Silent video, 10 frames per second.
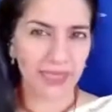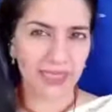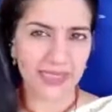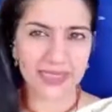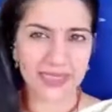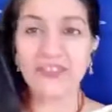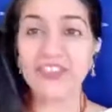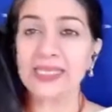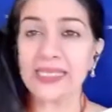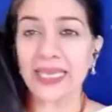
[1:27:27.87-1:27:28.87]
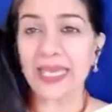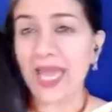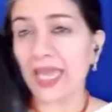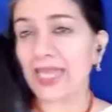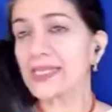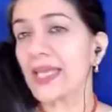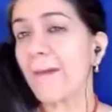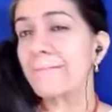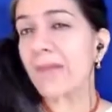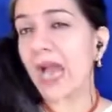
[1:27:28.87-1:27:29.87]
But Stephanie said,
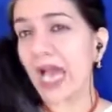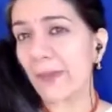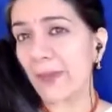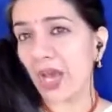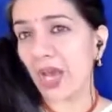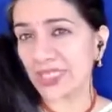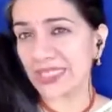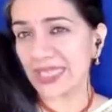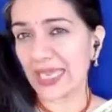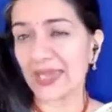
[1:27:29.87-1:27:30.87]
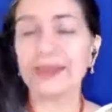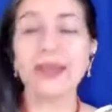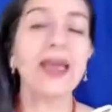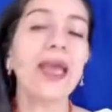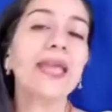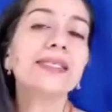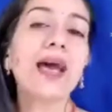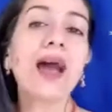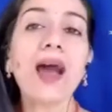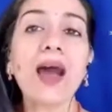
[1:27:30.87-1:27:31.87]
"It's my ponytail
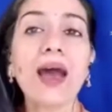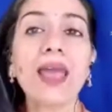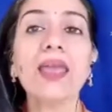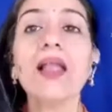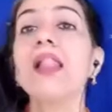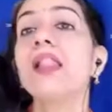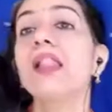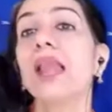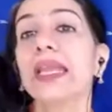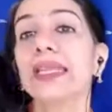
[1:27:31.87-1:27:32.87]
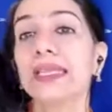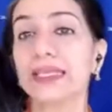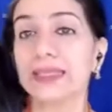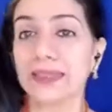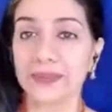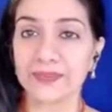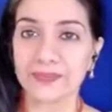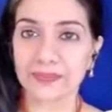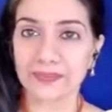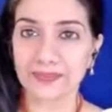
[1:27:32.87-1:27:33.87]
and I like it."
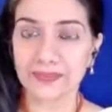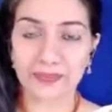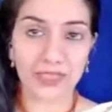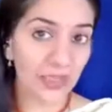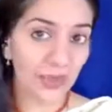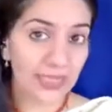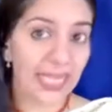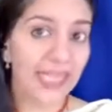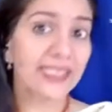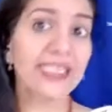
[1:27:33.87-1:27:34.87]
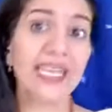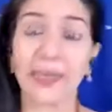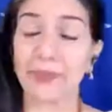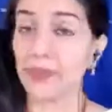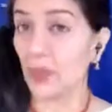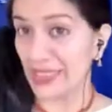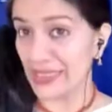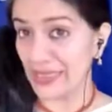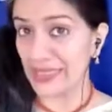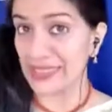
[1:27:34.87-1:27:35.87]
On the next day,
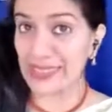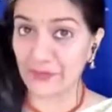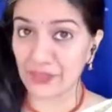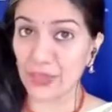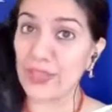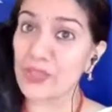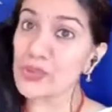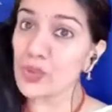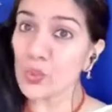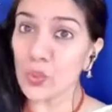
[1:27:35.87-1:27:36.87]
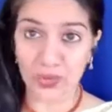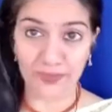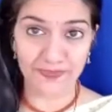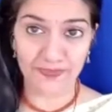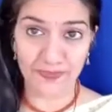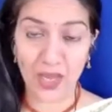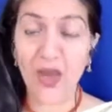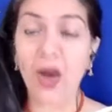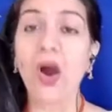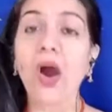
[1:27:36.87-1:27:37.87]
when Stephanie went to school,
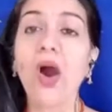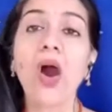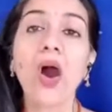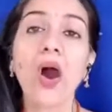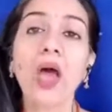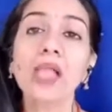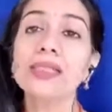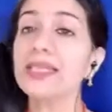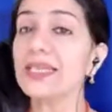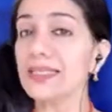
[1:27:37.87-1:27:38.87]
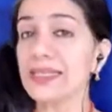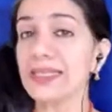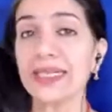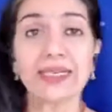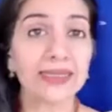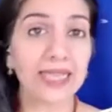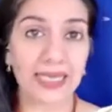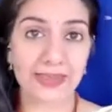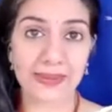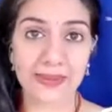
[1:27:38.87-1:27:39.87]
all the girls in her
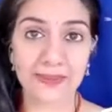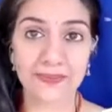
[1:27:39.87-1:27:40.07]
class